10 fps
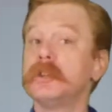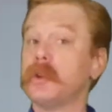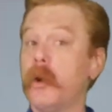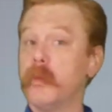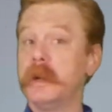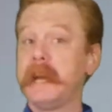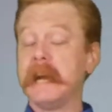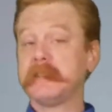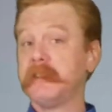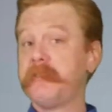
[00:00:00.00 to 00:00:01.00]
so it really
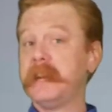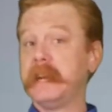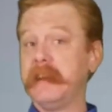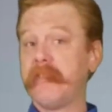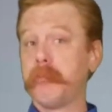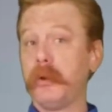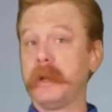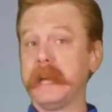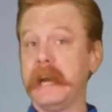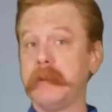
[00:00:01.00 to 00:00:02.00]
has an affinity for
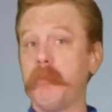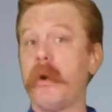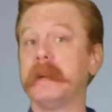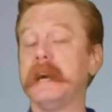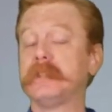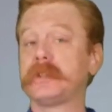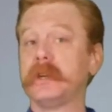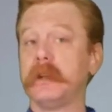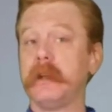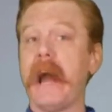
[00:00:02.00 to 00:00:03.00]
pulling in more
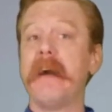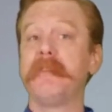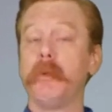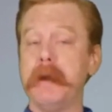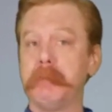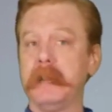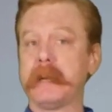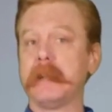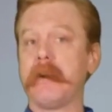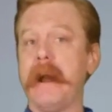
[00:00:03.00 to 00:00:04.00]
industrial heavyweight molecular